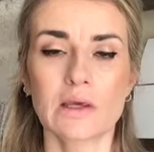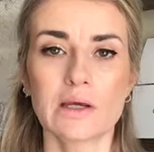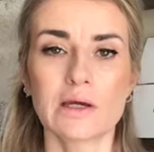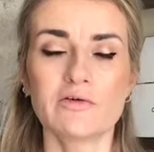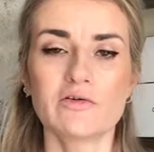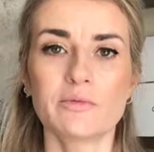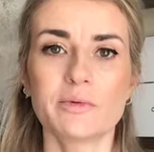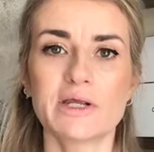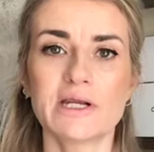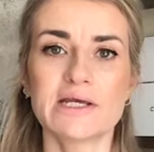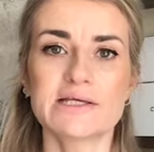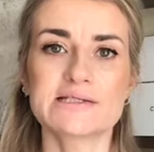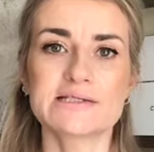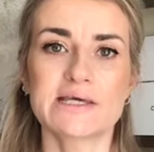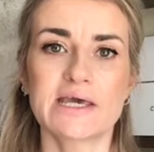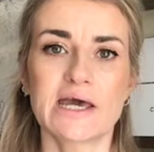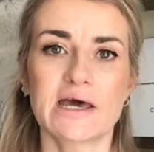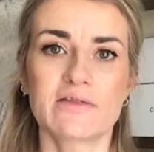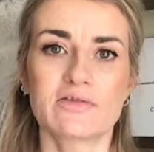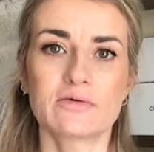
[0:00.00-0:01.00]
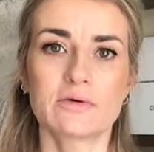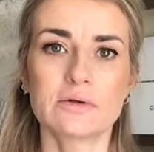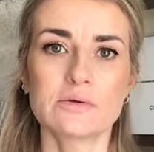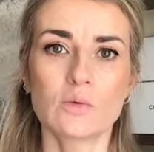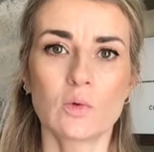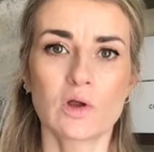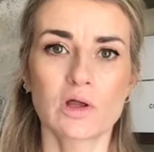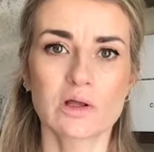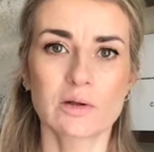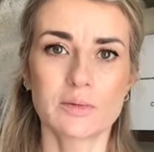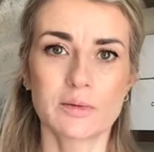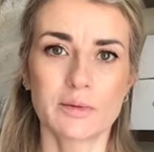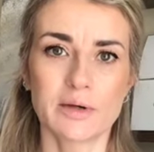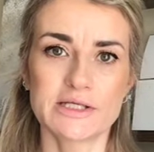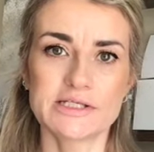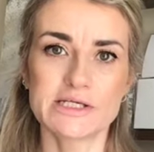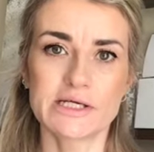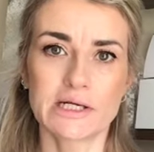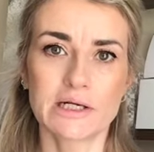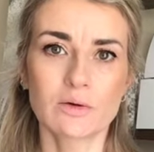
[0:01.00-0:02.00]
everybody, it's Katherine. Welcome to my
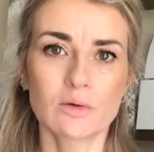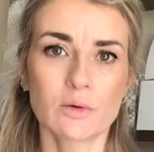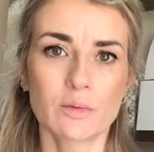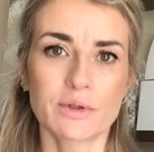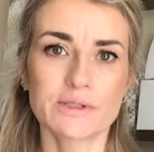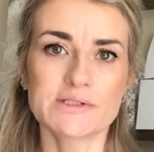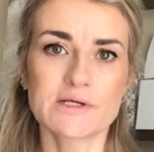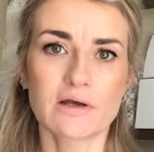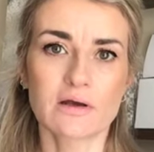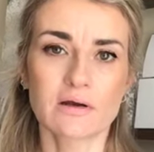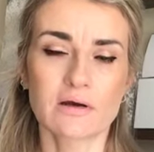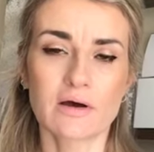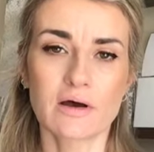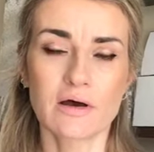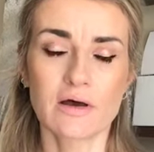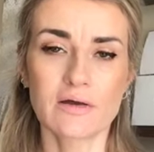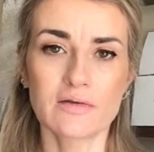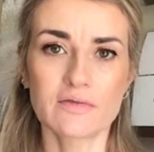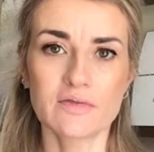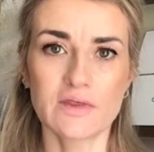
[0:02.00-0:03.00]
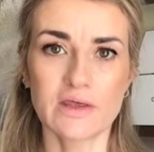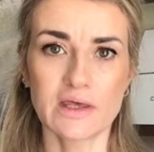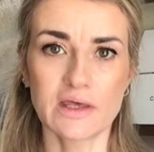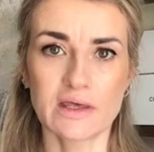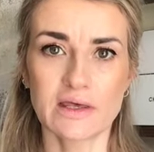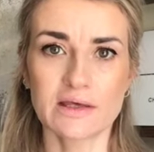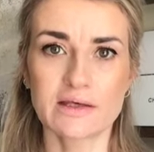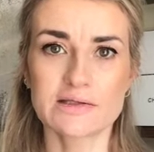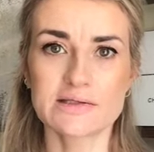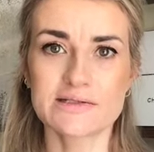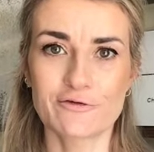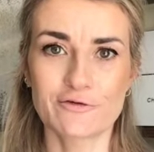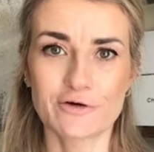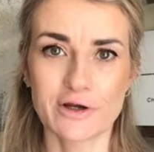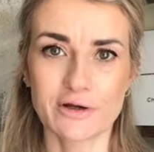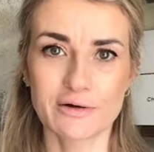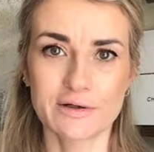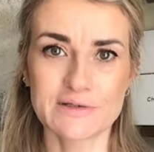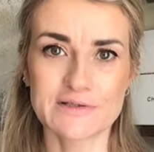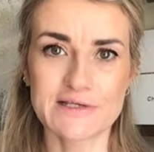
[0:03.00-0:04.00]
channel where we talk all things
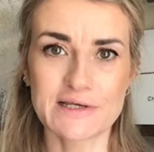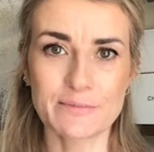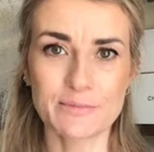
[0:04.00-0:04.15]
fragrance and